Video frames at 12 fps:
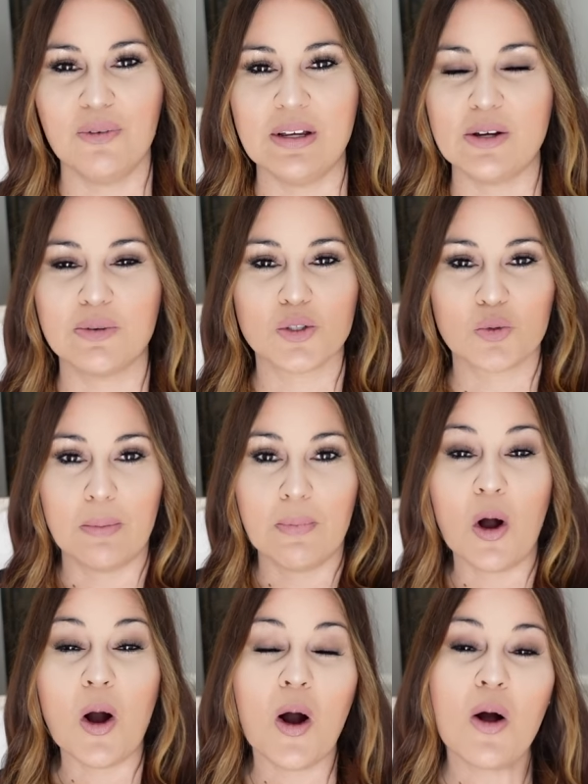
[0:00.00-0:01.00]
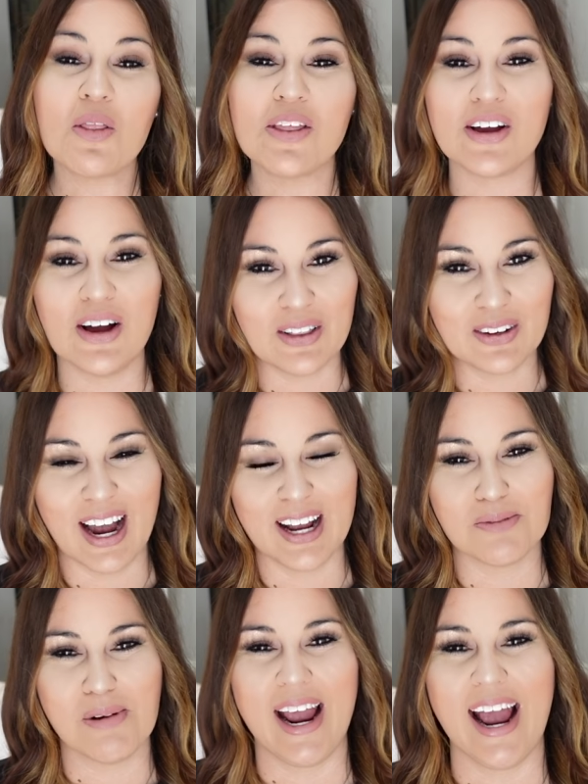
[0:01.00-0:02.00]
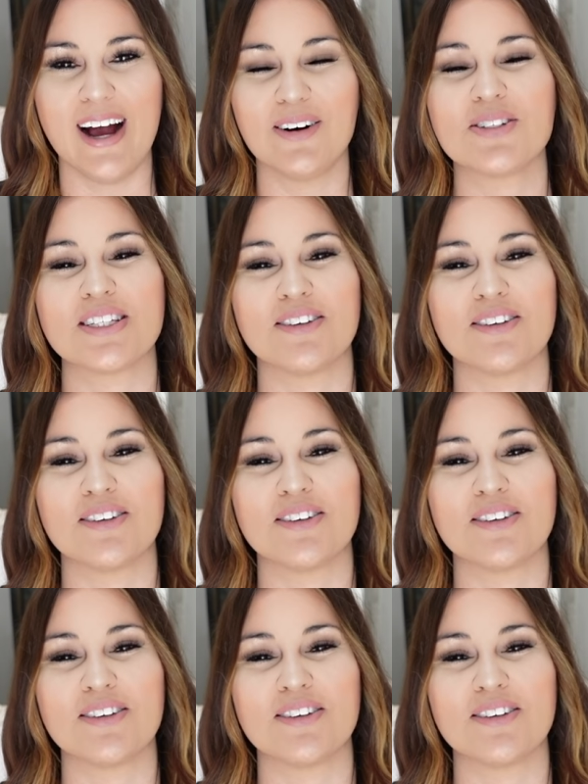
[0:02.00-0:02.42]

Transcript: week was all the color out of my house.